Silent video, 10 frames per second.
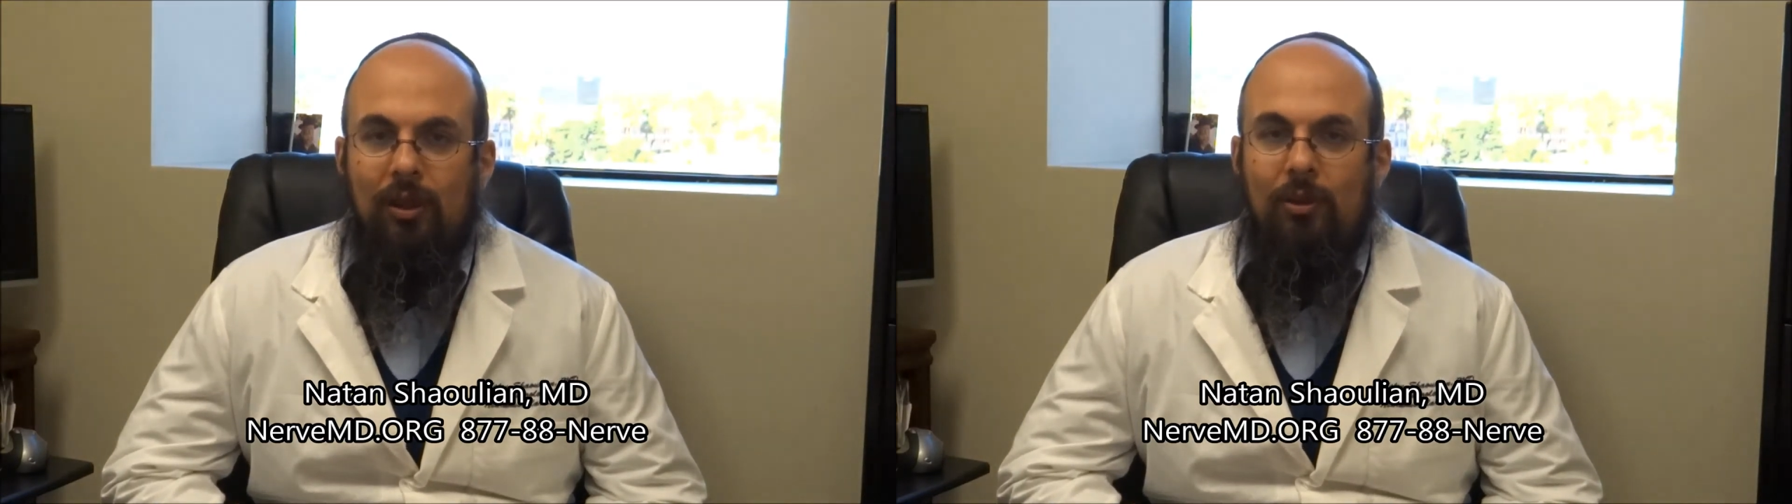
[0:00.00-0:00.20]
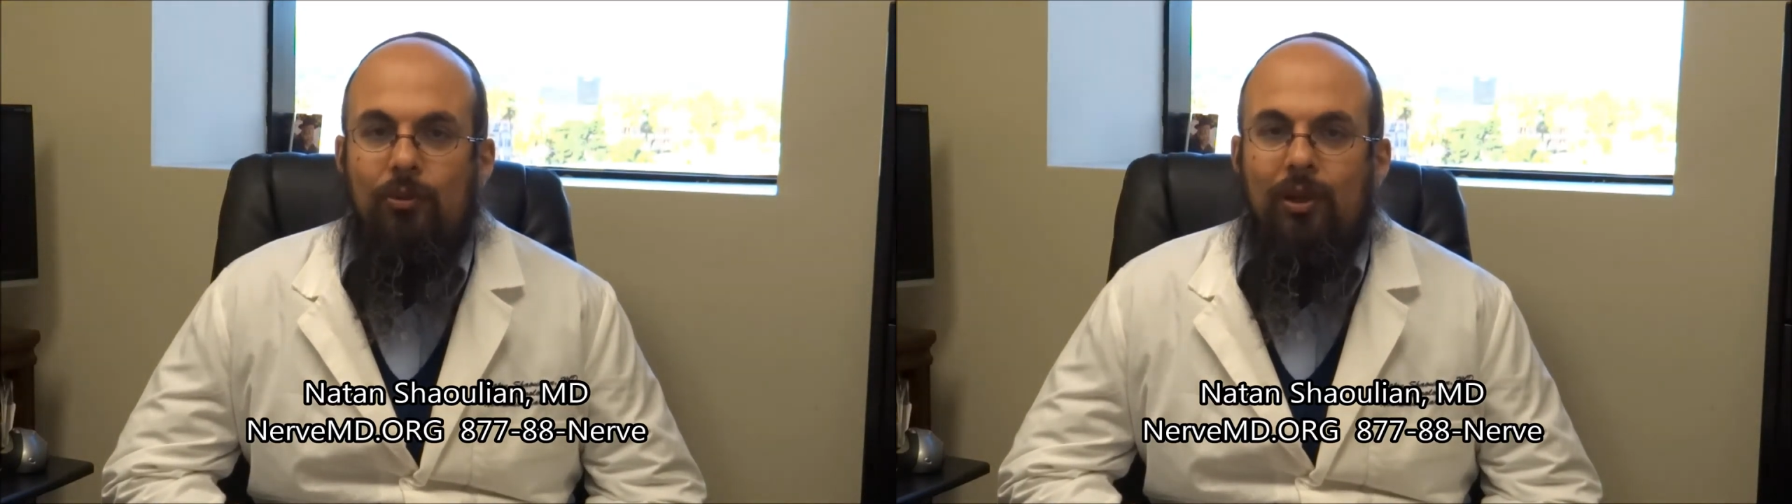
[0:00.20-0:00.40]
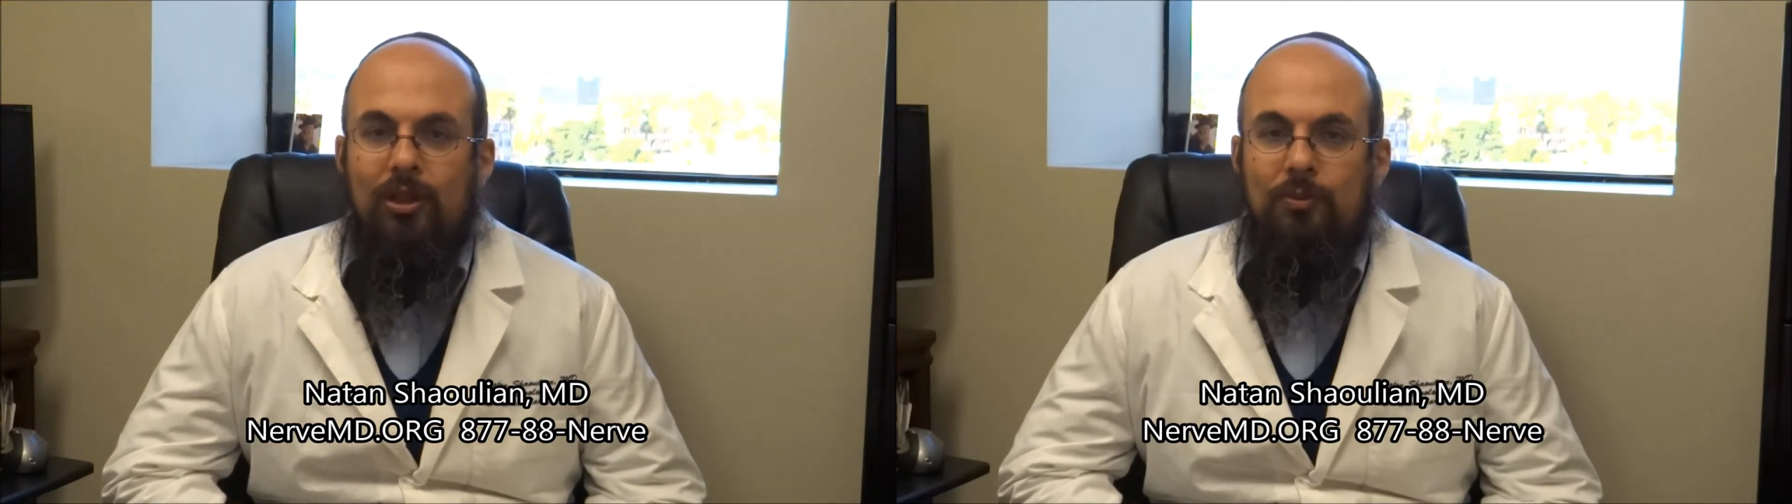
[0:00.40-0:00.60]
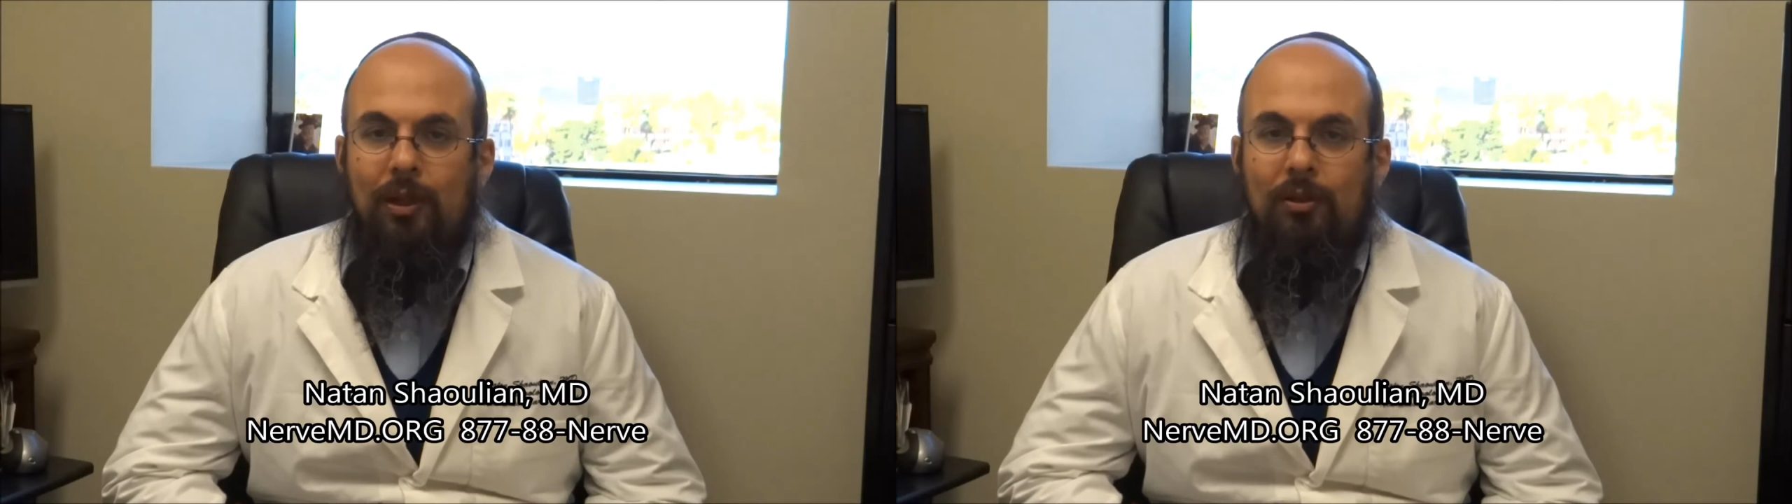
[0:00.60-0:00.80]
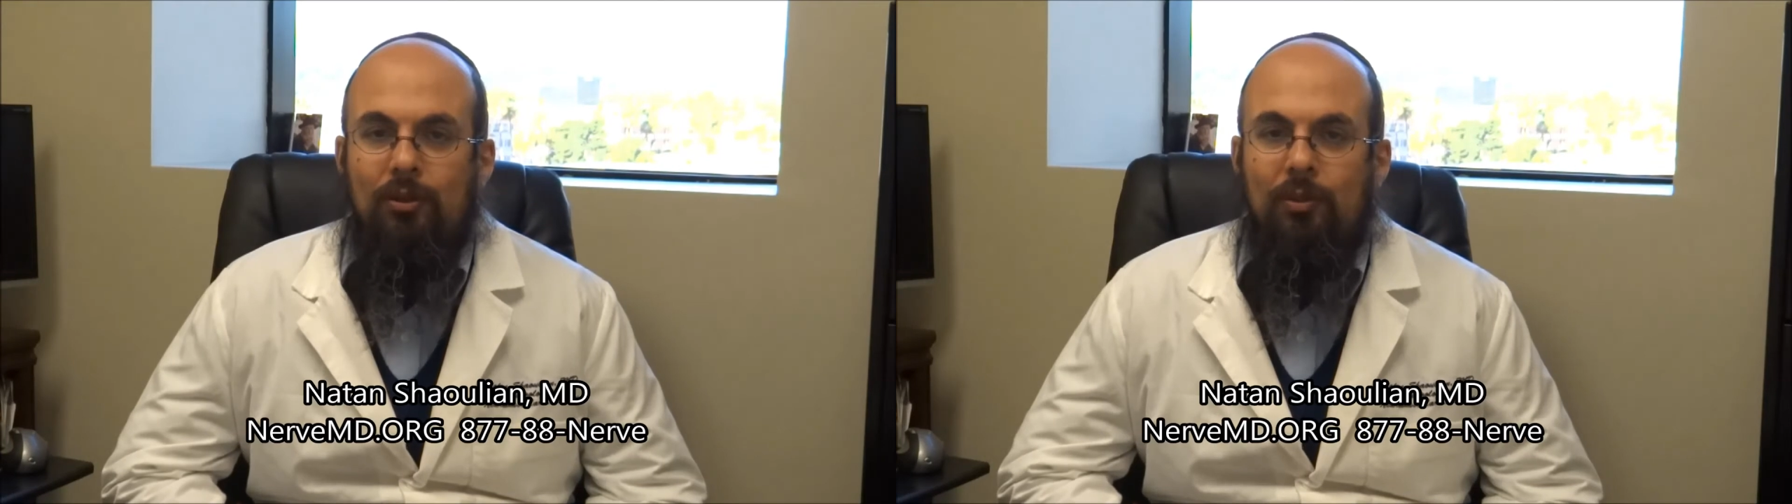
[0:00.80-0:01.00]
and we
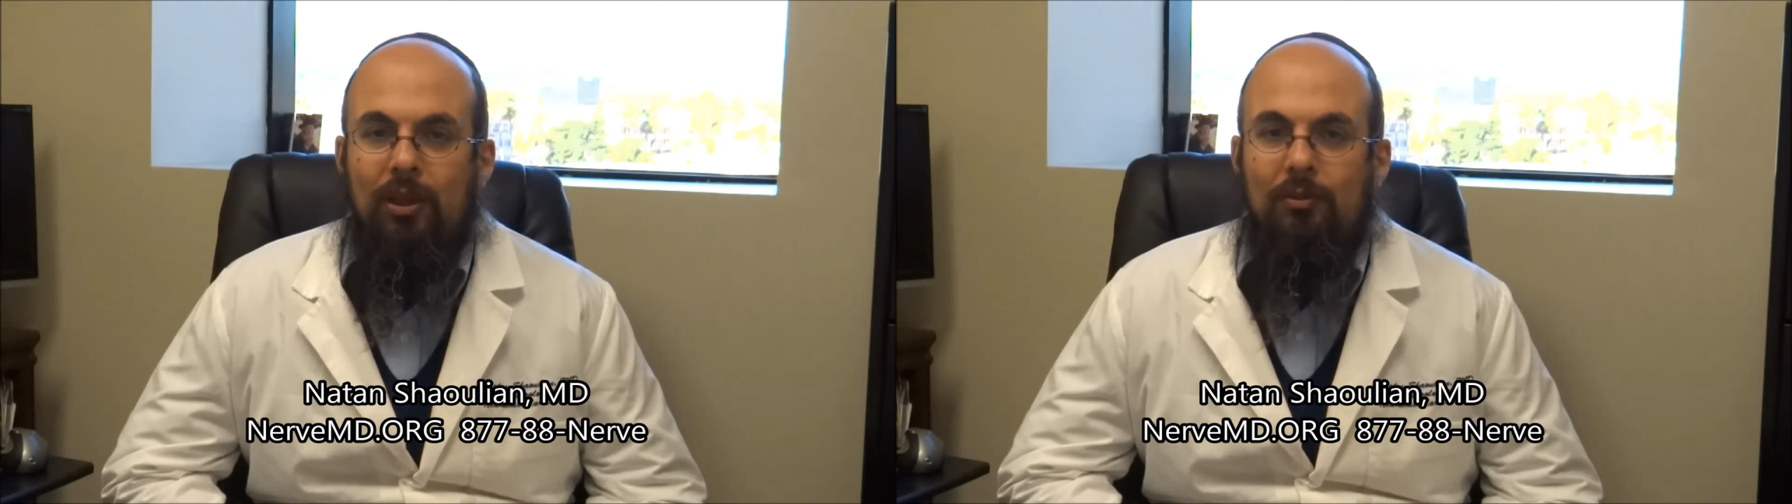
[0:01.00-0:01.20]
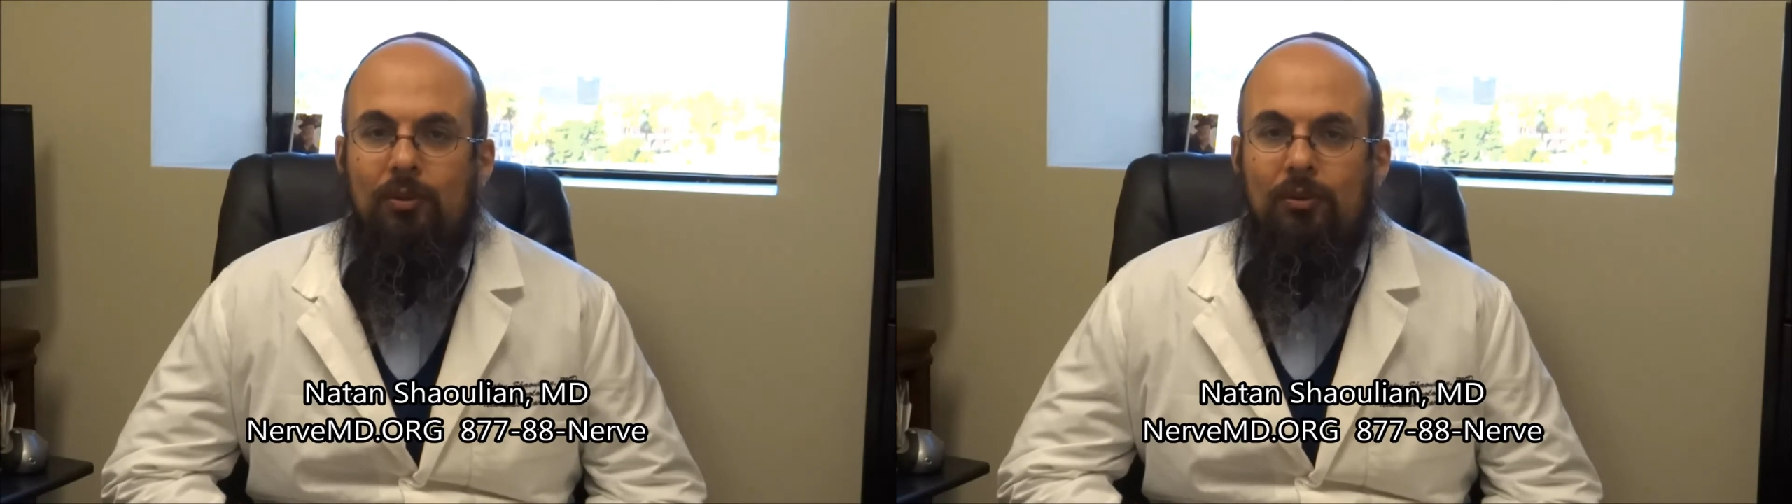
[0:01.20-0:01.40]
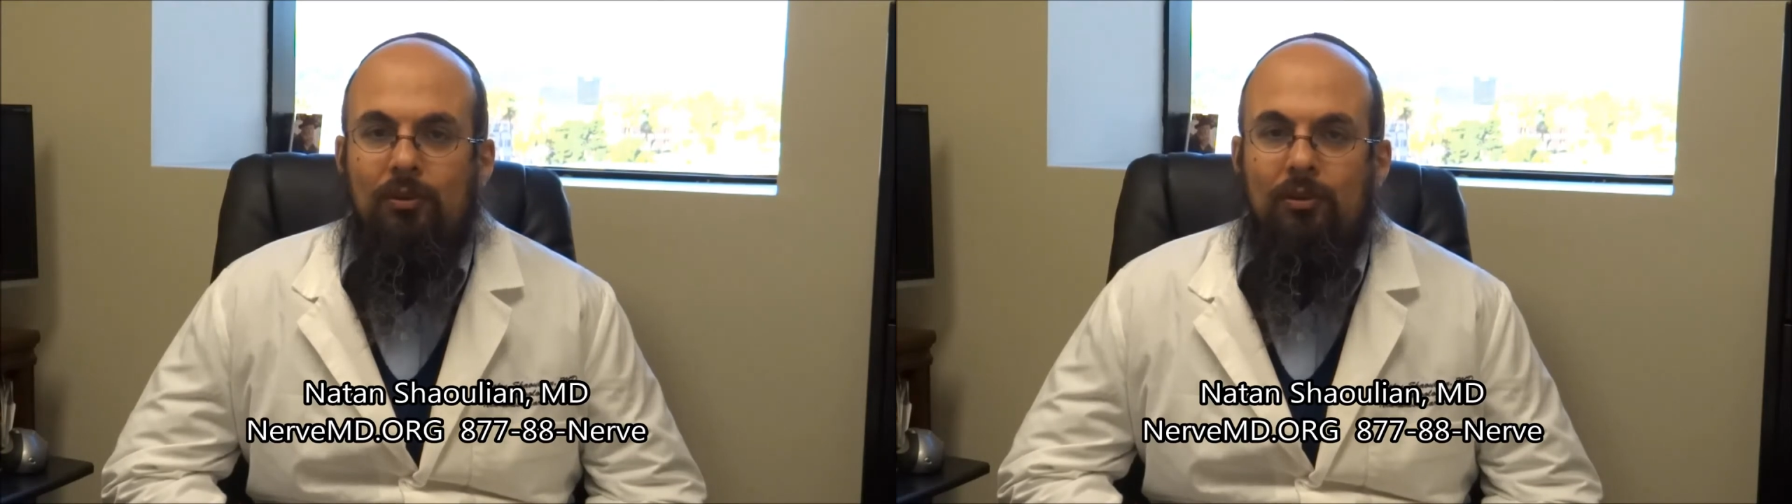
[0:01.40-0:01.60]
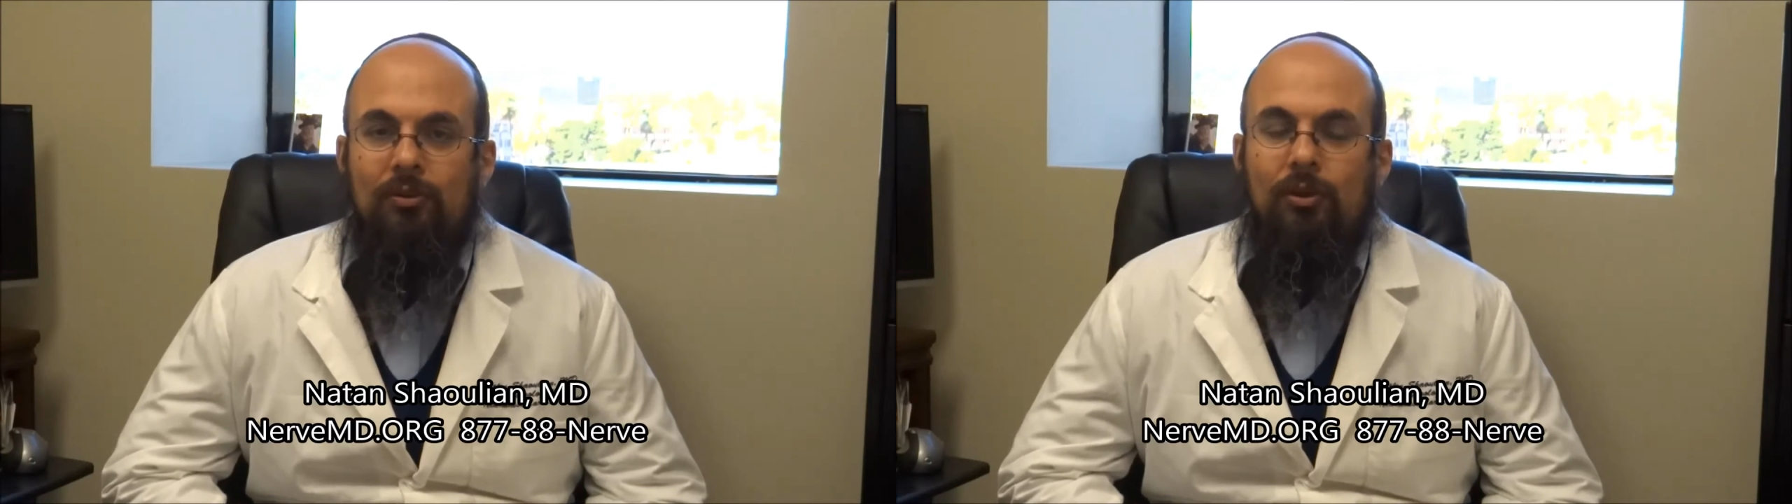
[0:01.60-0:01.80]
expect to be able